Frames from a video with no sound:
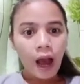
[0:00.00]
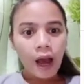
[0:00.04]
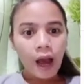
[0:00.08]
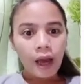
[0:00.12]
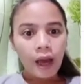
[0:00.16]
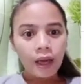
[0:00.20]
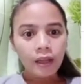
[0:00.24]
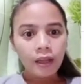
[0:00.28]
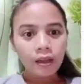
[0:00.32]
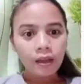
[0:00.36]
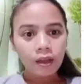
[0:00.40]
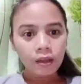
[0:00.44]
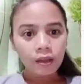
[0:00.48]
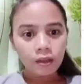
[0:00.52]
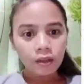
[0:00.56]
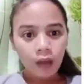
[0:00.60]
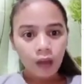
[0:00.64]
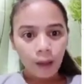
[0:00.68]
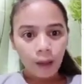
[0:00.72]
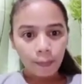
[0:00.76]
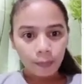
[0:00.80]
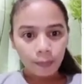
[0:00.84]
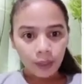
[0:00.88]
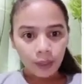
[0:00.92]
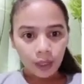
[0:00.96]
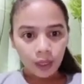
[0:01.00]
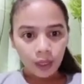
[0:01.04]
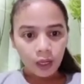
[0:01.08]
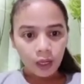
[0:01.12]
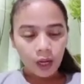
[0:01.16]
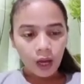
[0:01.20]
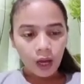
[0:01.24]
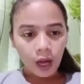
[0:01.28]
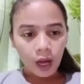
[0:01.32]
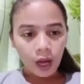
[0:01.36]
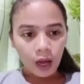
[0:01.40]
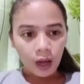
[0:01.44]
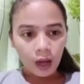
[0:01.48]
in the topic,
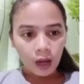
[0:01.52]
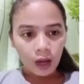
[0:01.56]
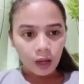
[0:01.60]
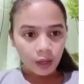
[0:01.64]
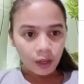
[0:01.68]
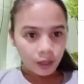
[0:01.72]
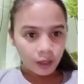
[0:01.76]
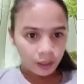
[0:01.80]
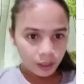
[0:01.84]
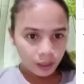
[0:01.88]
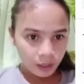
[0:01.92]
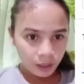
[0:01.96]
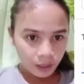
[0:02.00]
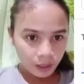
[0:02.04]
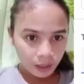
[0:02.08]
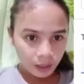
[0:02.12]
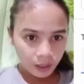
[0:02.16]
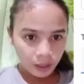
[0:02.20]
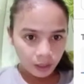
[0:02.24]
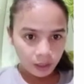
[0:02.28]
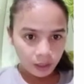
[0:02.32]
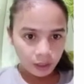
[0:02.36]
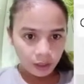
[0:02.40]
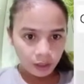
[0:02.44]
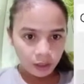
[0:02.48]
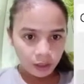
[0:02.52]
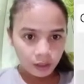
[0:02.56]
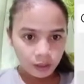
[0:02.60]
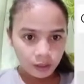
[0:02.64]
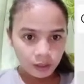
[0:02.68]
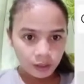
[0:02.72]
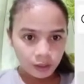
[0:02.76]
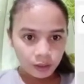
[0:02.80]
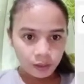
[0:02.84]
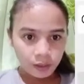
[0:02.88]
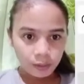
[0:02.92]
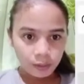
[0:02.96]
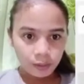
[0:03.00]
I
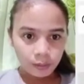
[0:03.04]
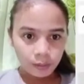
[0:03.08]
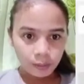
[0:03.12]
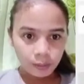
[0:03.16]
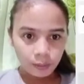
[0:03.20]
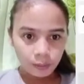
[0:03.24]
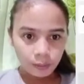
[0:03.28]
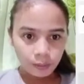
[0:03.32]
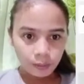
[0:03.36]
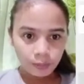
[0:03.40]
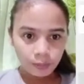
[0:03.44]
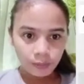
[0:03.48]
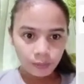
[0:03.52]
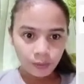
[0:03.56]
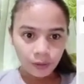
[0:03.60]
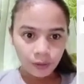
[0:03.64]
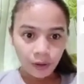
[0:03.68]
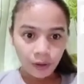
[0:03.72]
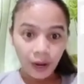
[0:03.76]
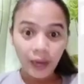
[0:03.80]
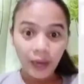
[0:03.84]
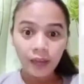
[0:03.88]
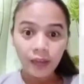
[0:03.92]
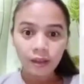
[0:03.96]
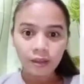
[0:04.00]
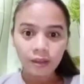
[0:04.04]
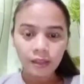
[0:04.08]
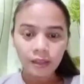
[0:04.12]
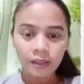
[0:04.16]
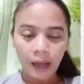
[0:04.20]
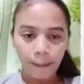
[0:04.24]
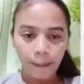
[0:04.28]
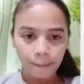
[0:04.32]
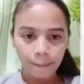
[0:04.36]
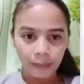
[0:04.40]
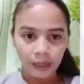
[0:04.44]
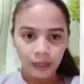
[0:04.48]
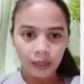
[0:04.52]
create
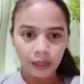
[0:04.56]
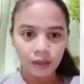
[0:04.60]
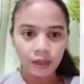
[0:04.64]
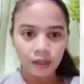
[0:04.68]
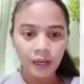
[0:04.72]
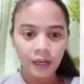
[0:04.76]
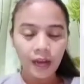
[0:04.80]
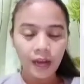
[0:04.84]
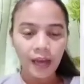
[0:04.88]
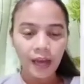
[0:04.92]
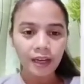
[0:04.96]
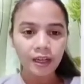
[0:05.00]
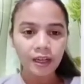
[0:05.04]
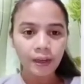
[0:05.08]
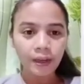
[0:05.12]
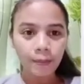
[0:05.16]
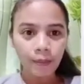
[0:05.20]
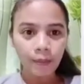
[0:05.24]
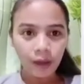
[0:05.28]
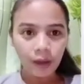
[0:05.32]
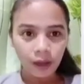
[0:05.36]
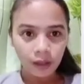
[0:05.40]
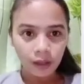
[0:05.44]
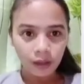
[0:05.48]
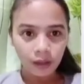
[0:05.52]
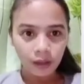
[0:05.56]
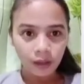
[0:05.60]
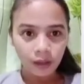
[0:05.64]
topic, then I name it